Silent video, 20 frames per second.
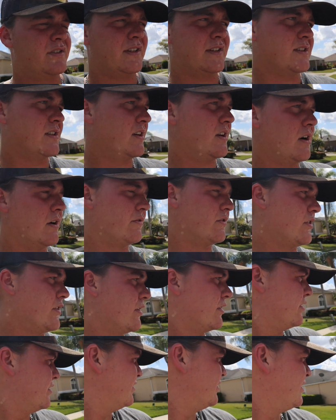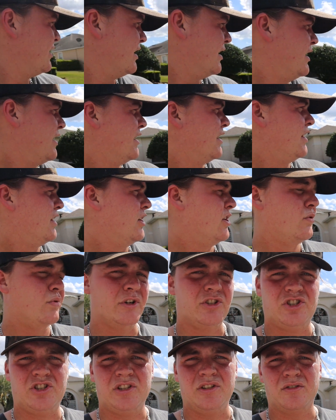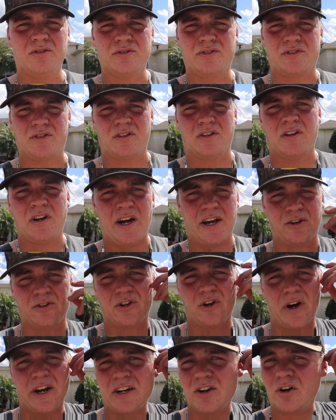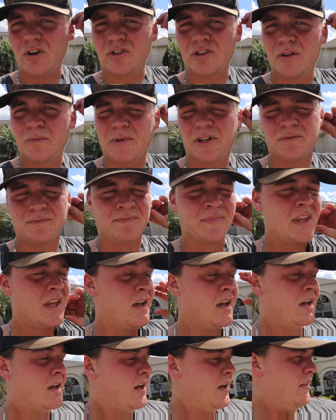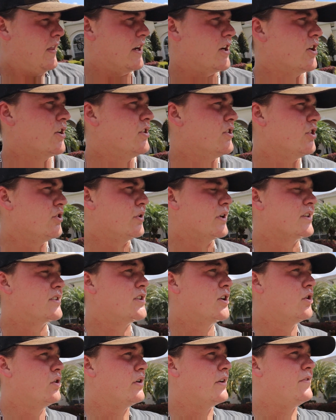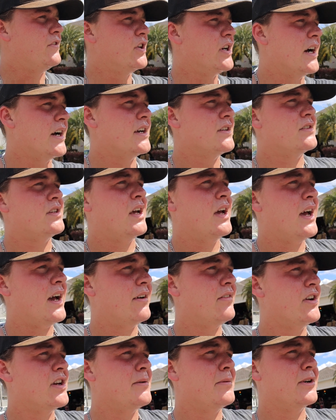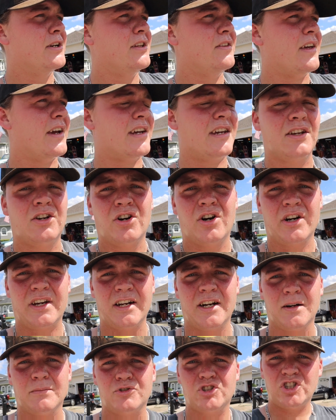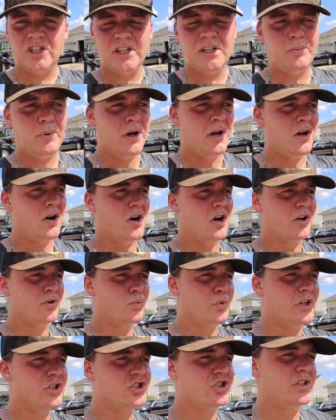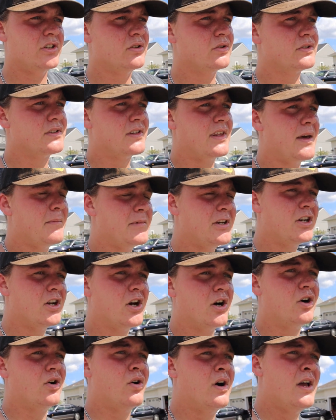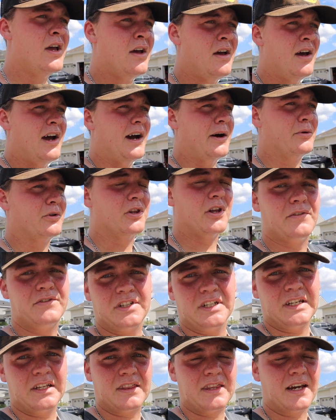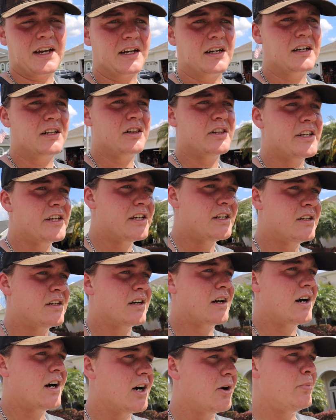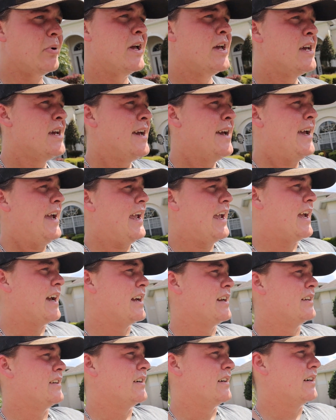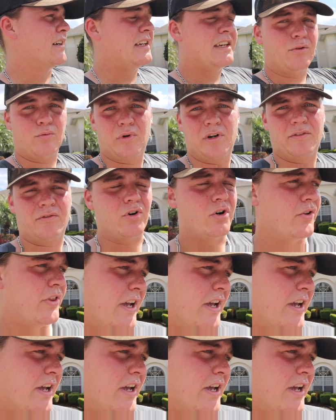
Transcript: doesn't cover windshields, or I don't know. I called them and they couldn't do it. So if you guys have anybody that can hook it up cheap on windshields, let me know. I would love to get that cleaned up and get rid of all